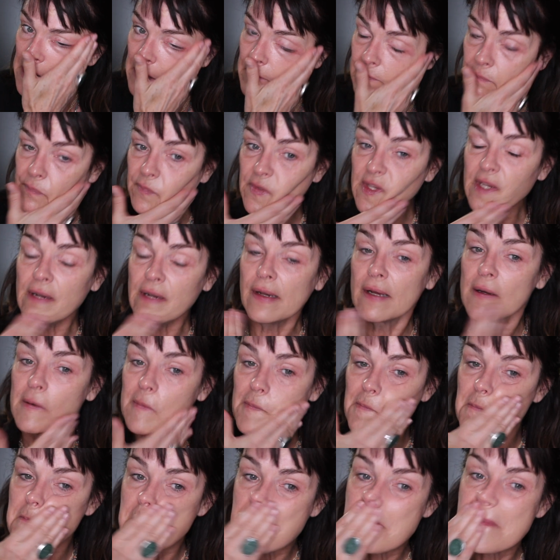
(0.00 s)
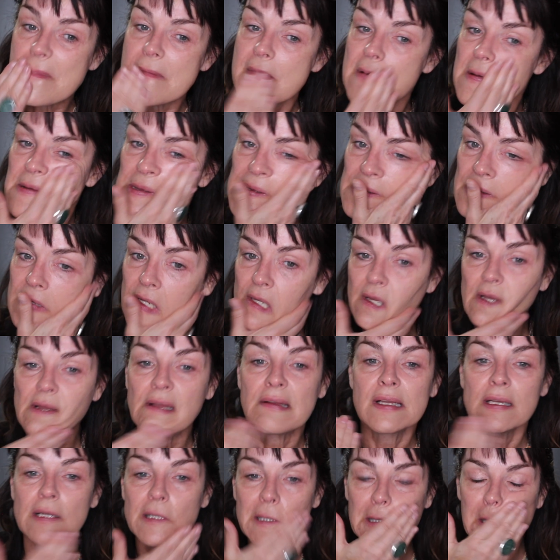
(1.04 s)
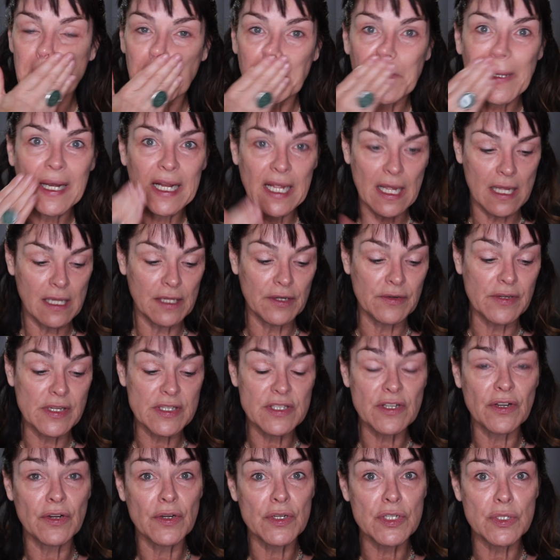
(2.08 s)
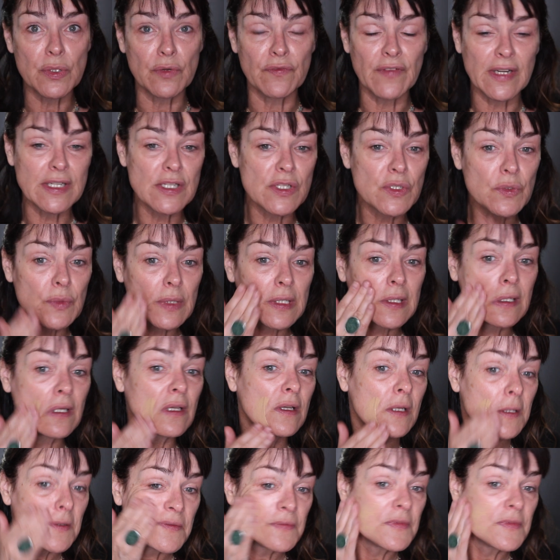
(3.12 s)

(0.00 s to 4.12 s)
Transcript: um, you know, a little bit of color doesn't hurt you. In fact, it's really good.